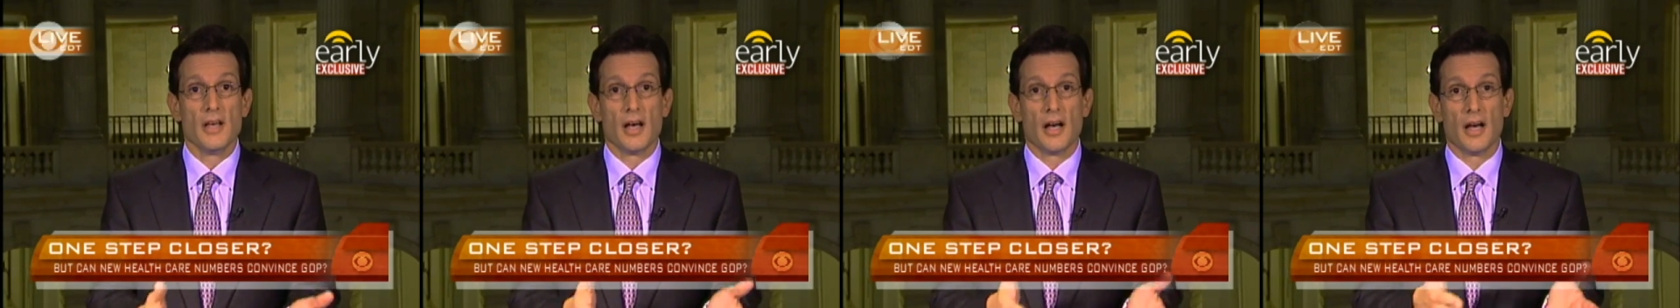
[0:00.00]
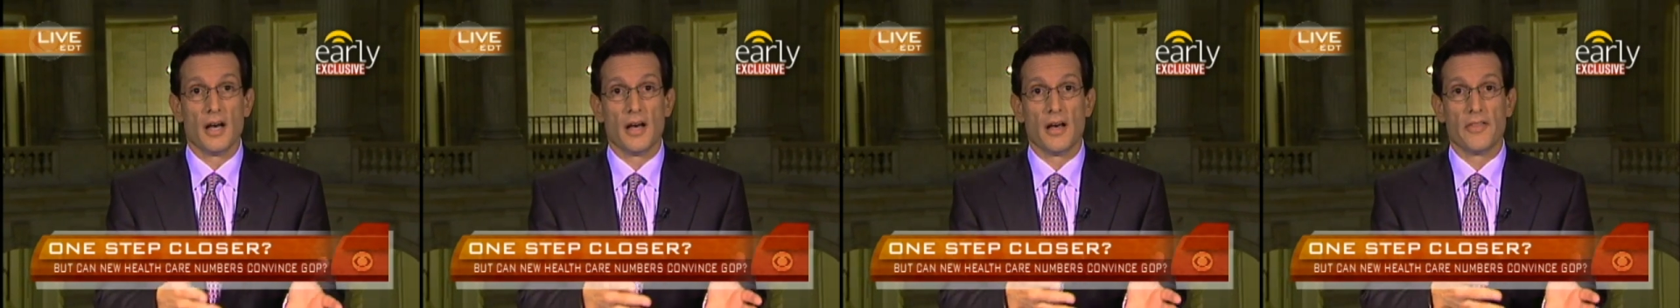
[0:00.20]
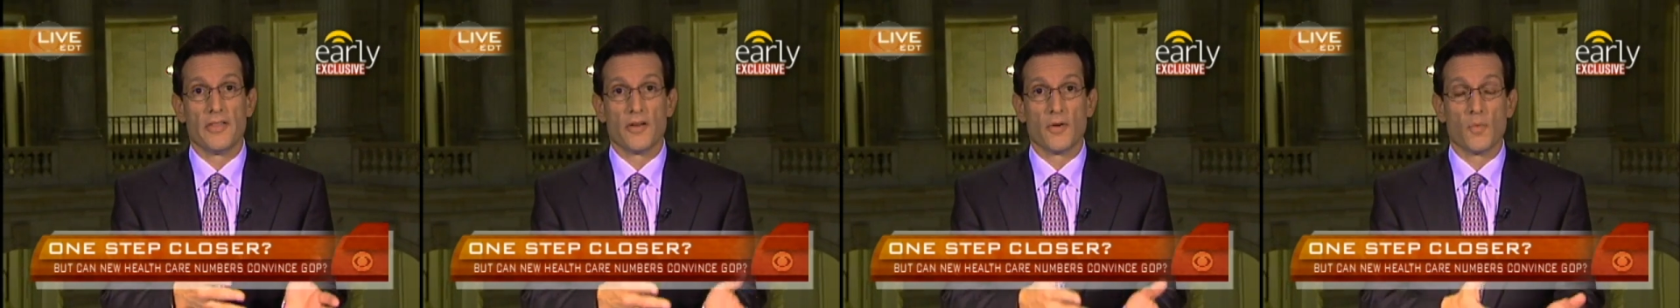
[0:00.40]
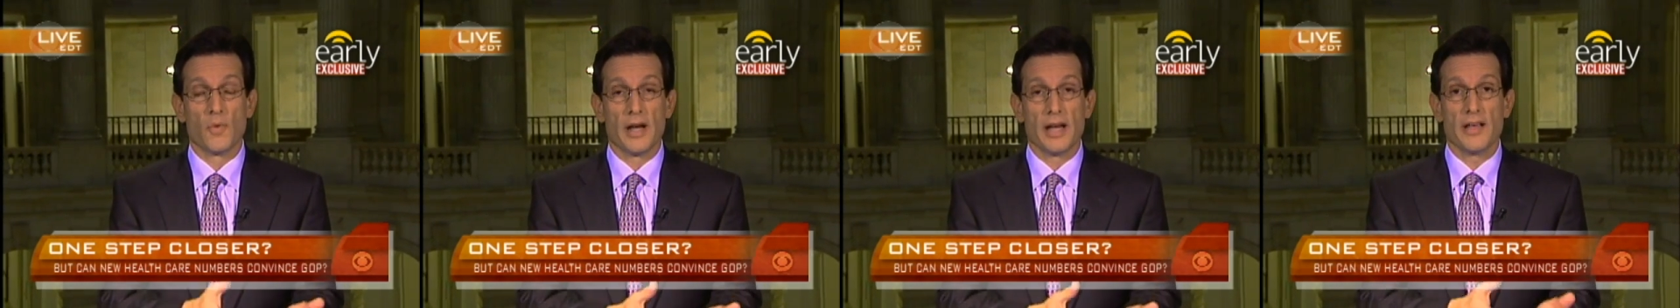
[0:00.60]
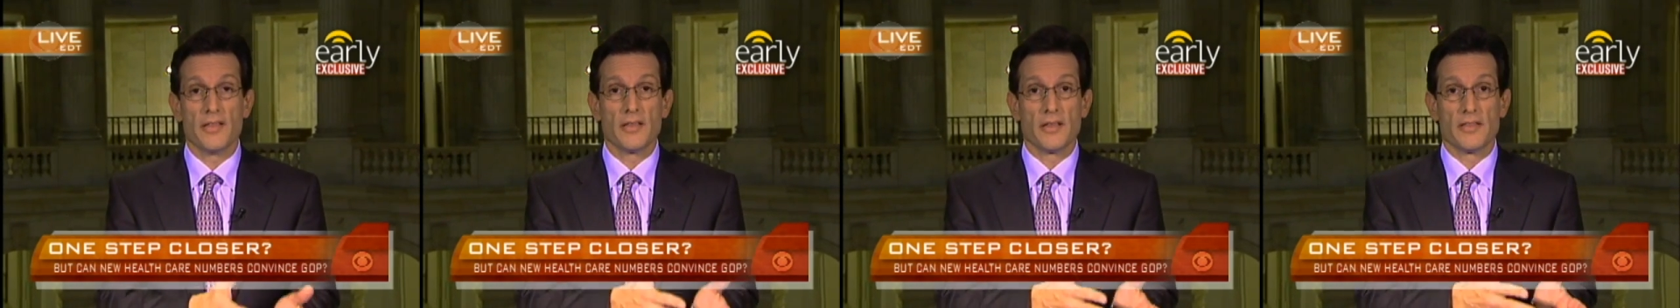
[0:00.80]
Uh, their
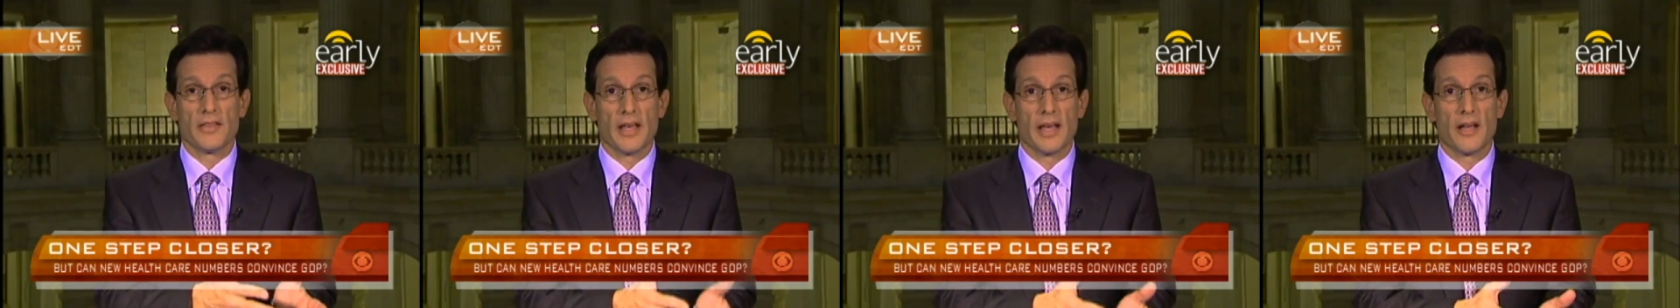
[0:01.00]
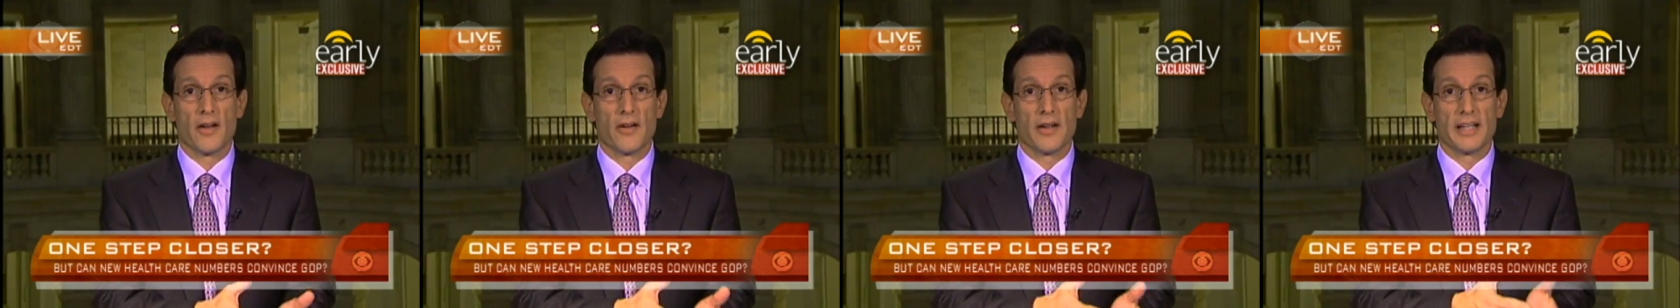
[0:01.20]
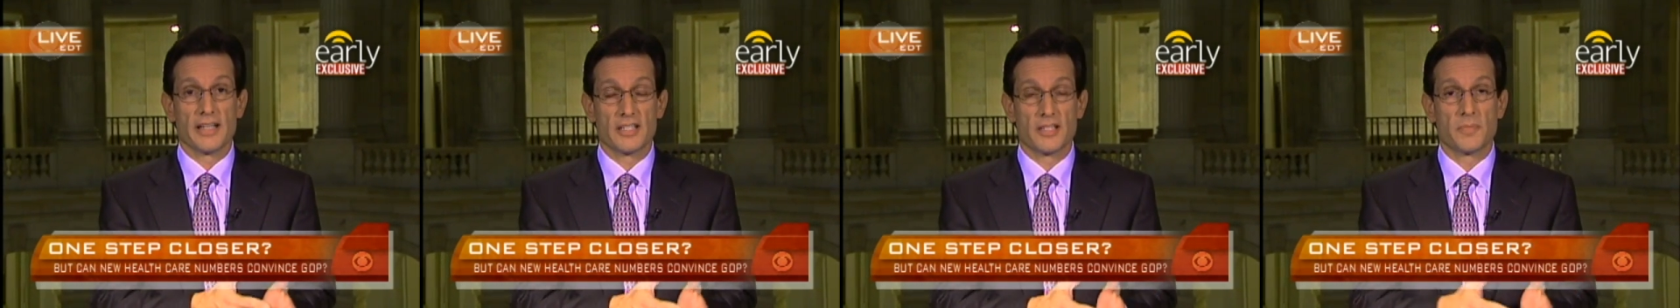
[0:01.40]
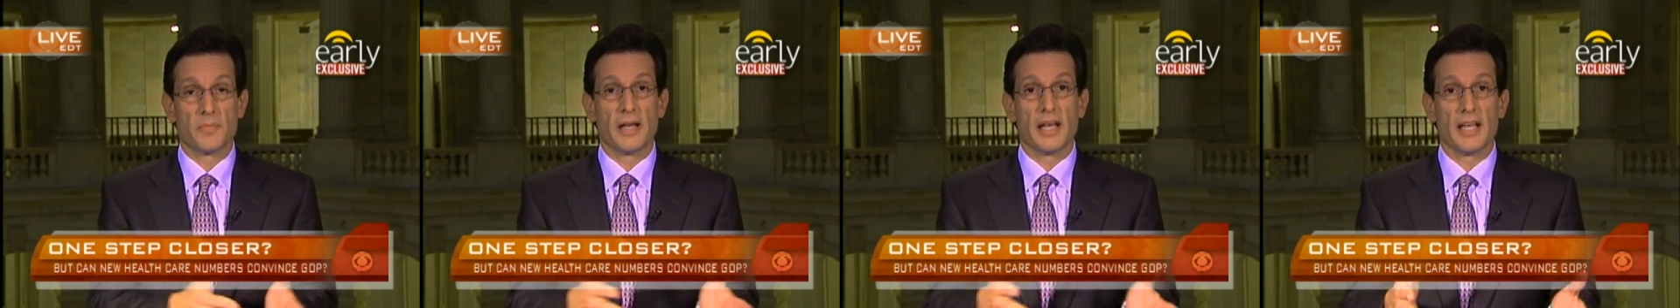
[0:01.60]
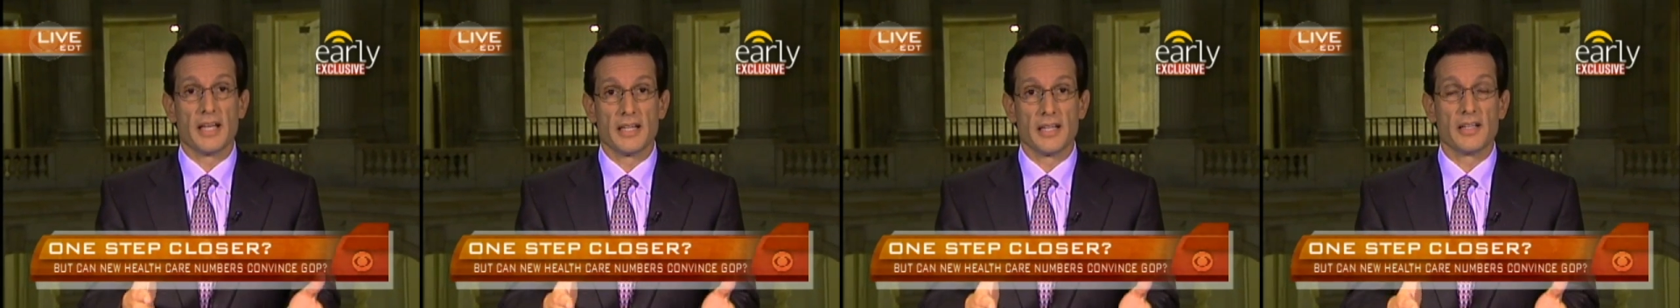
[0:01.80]
way that they are
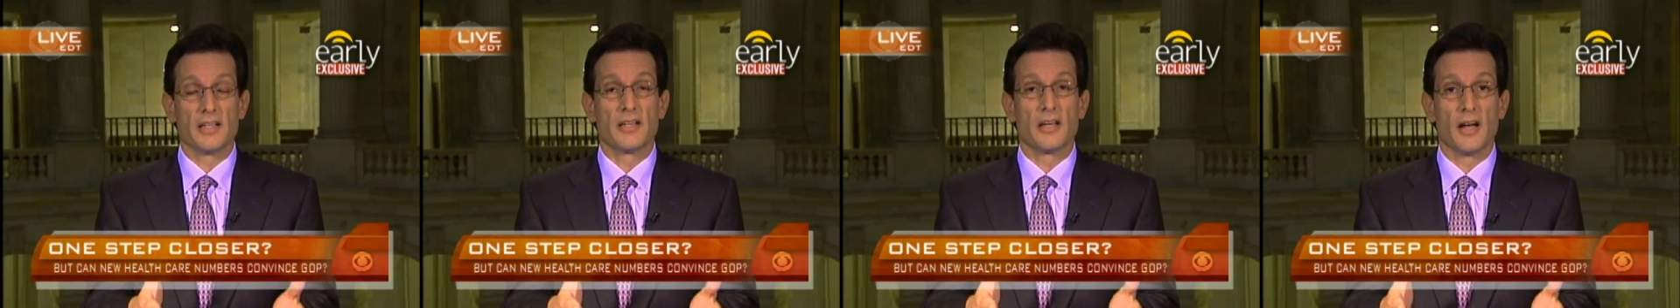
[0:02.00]
expanding